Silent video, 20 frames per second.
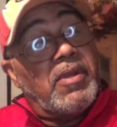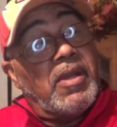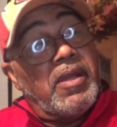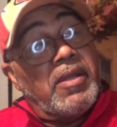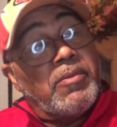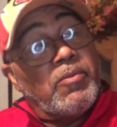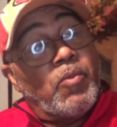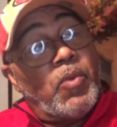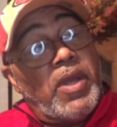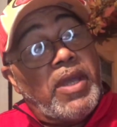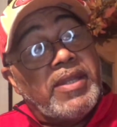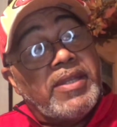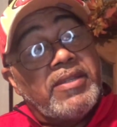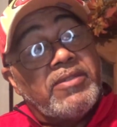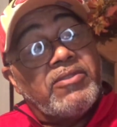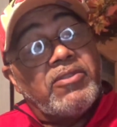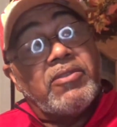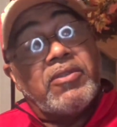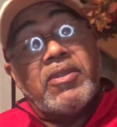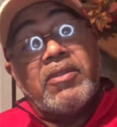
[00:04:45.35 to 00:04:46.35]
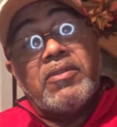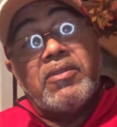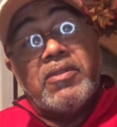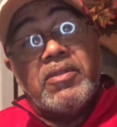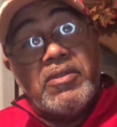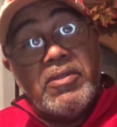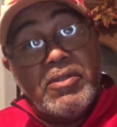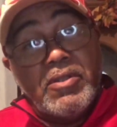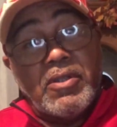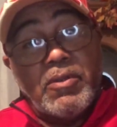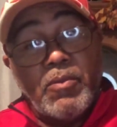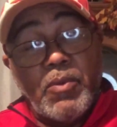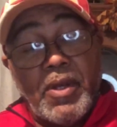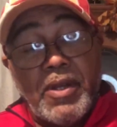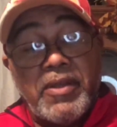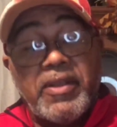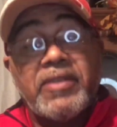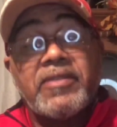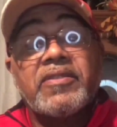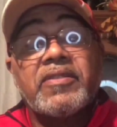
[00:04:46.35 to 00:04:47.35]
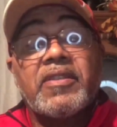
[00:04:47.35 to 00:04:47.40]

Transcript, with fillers: and weddings you can you can wear this